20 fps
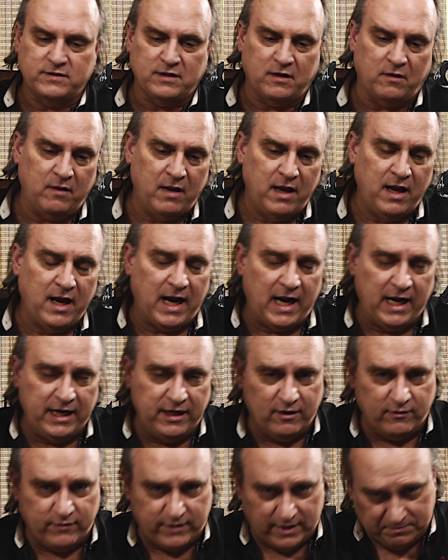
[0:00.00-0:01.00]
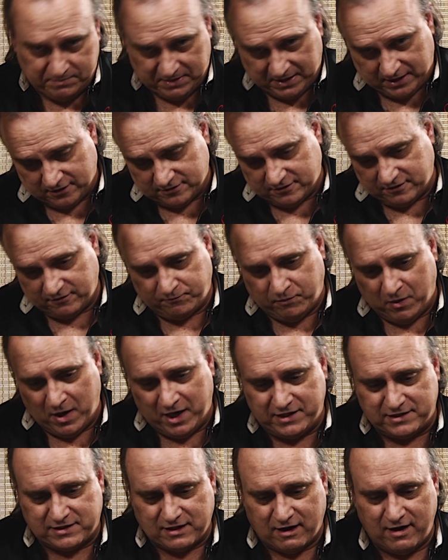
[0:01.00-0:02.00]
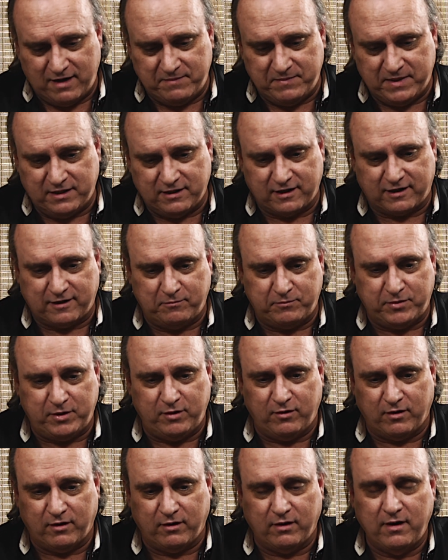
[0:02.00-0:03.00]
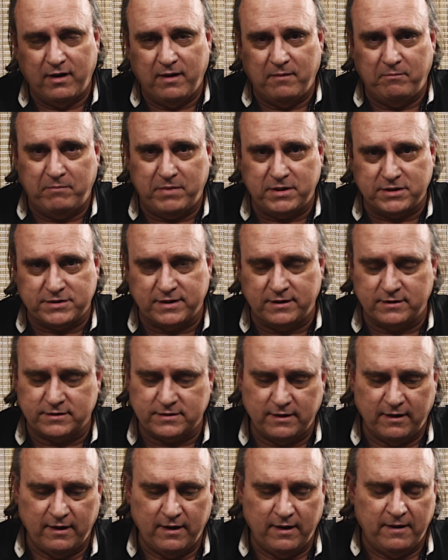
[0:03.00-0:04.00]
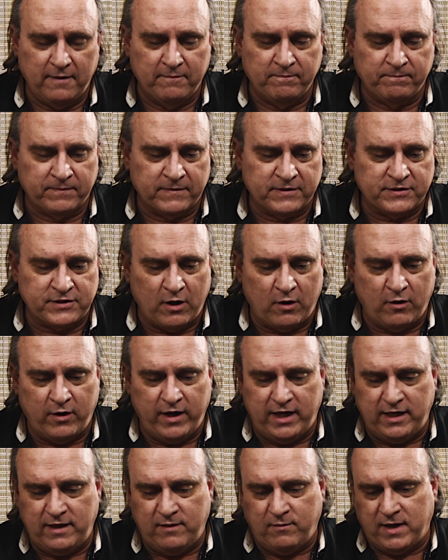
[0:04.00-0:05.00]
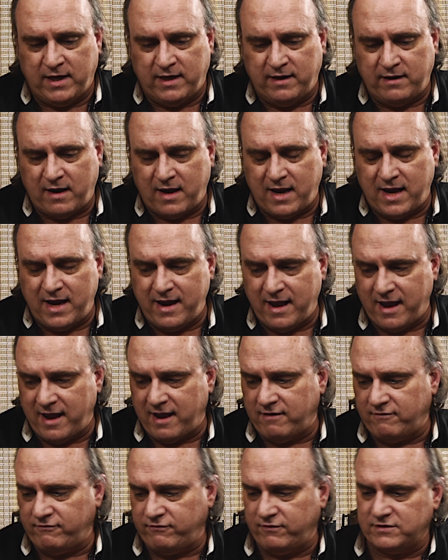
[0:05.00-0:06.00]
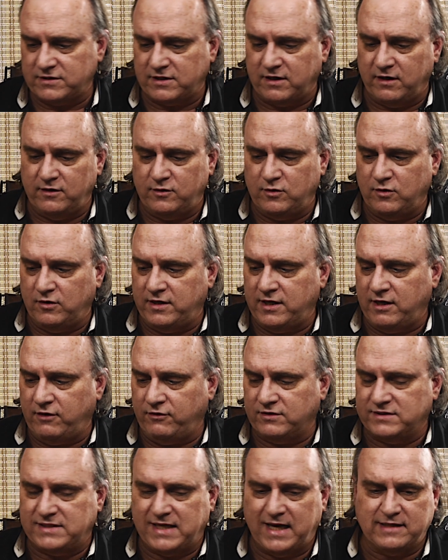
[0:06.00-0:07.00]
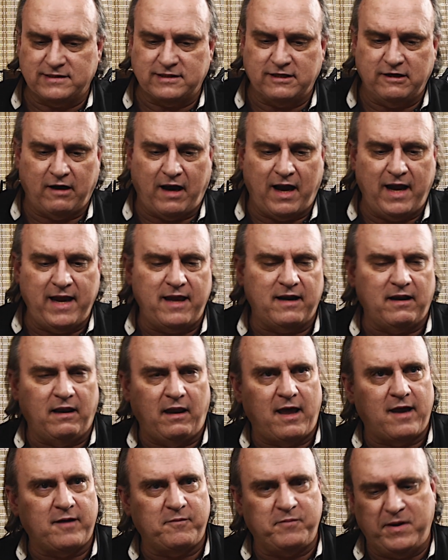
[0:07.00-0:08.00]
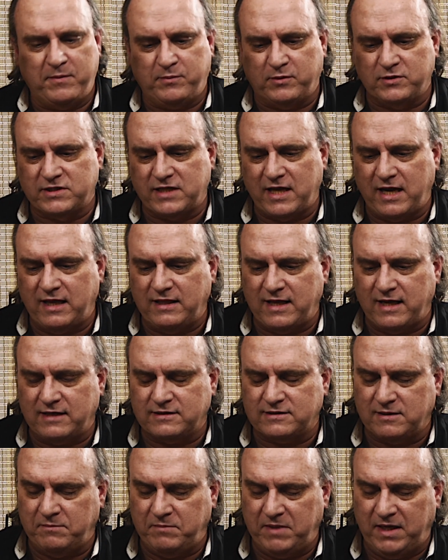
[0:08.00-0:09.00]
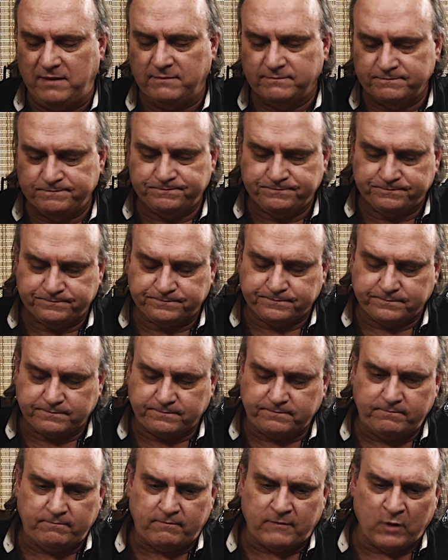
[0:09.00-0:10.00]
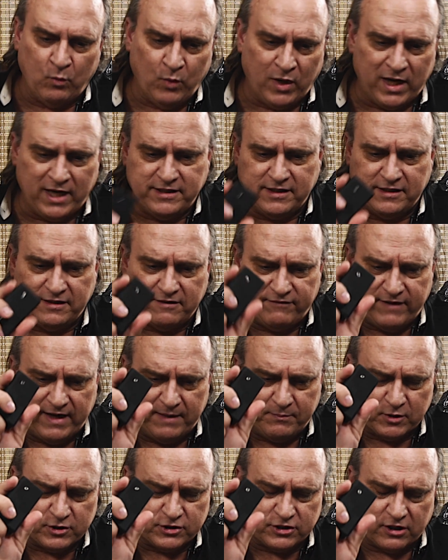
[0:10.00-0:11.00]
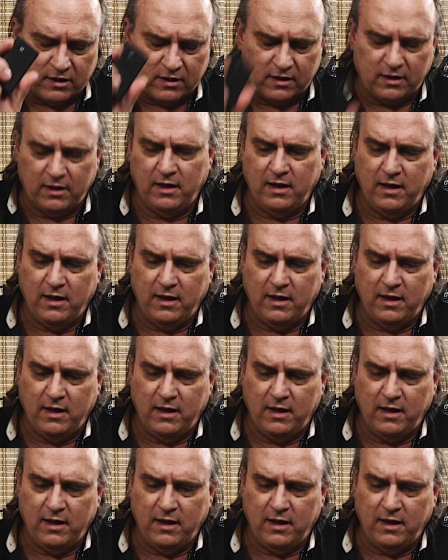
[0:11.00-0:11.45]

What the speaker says: So I know that because of my time in the computer business. So anyway, I was going to do another test here. I had a lot of people say that to me when I did the Vaporshark